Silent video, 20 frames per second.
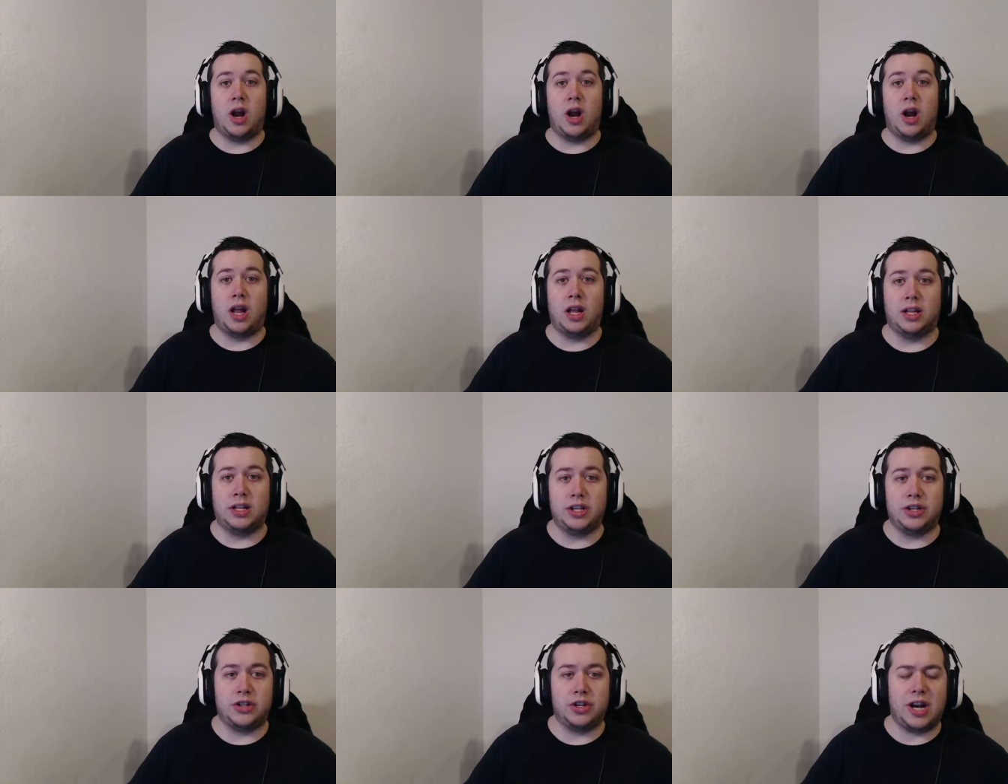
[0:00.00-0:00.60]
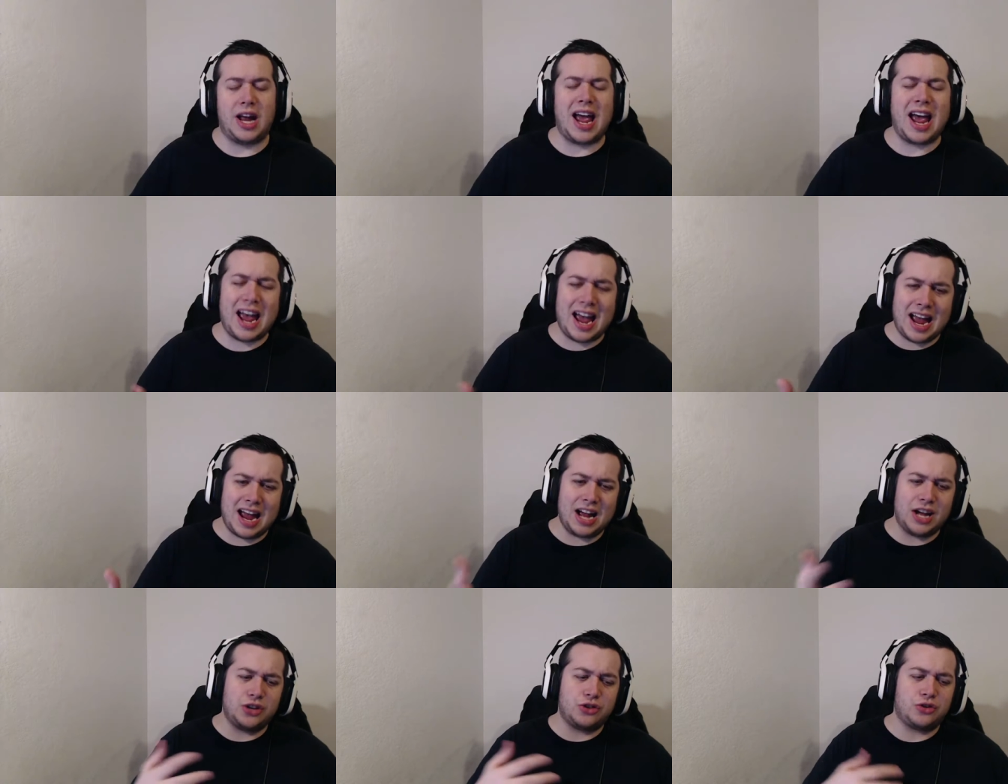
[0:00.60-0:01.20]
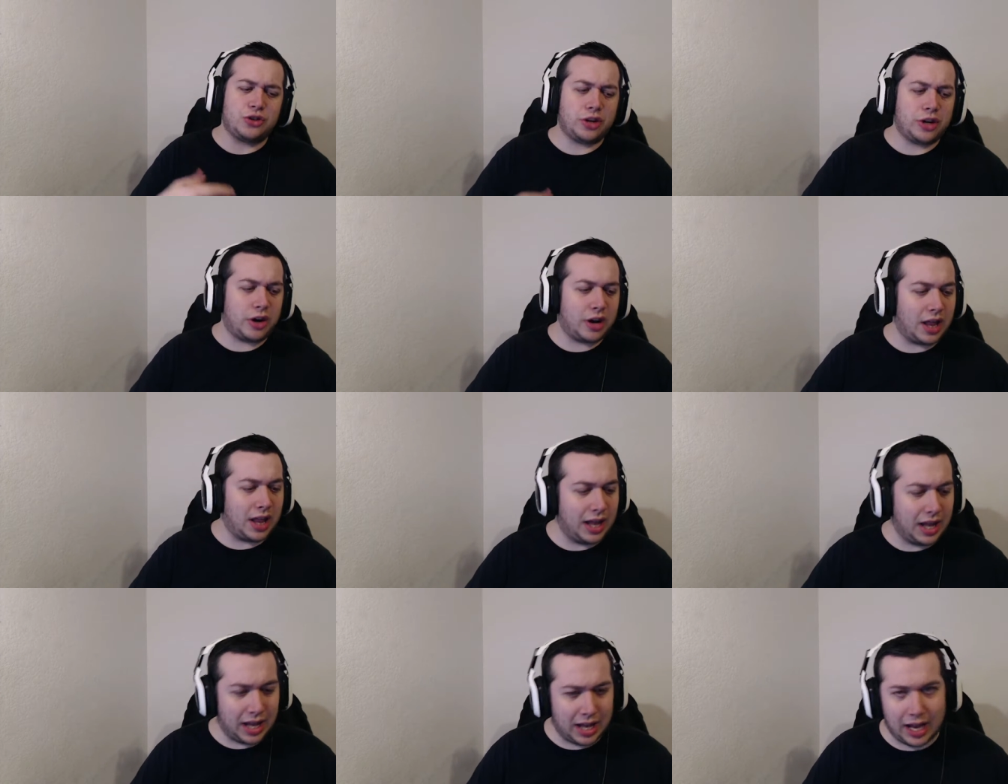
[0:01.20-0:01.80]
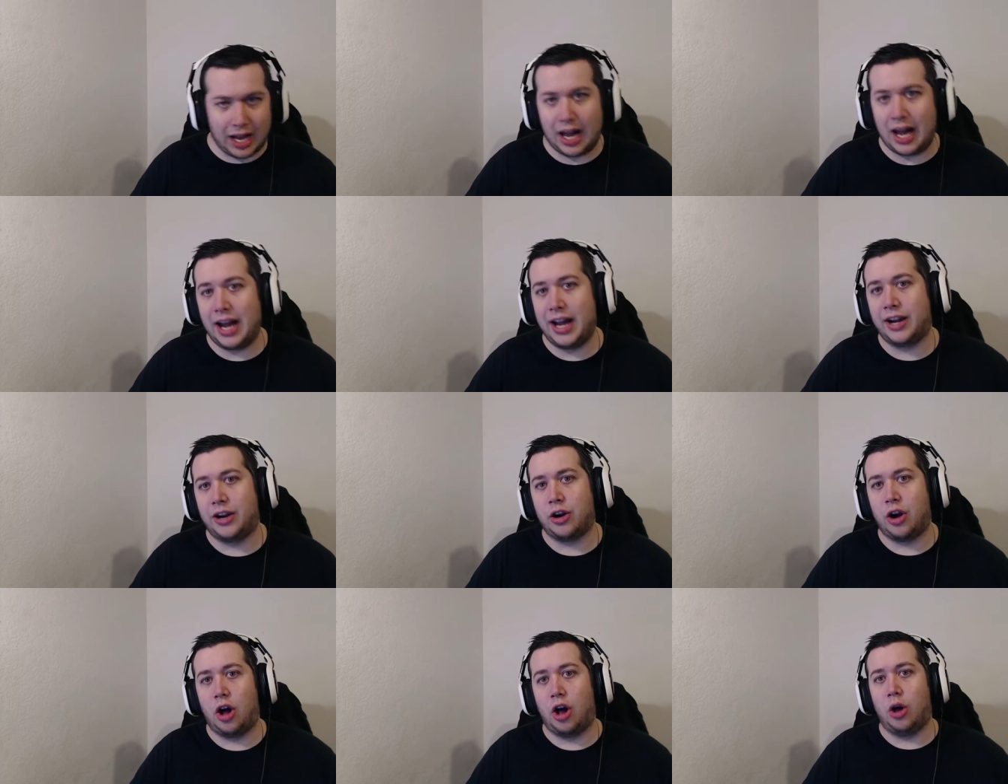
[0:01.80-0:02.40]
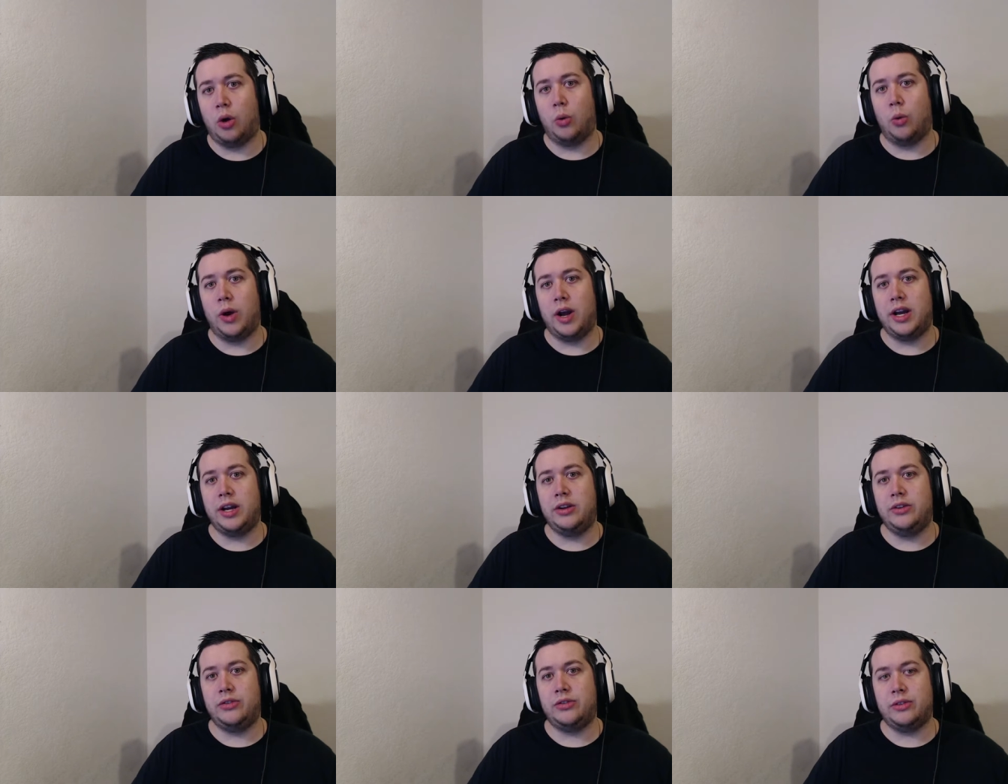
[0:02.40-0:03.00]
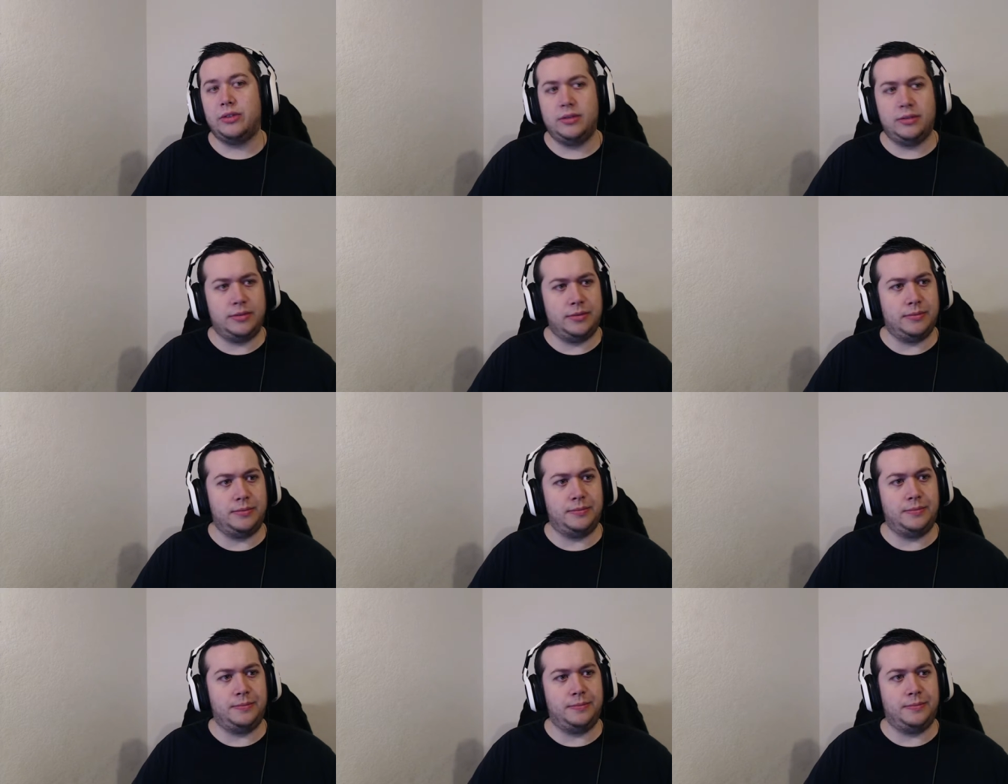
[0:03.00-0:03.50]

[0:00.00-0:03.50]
Legion, as you'll hear, like always. my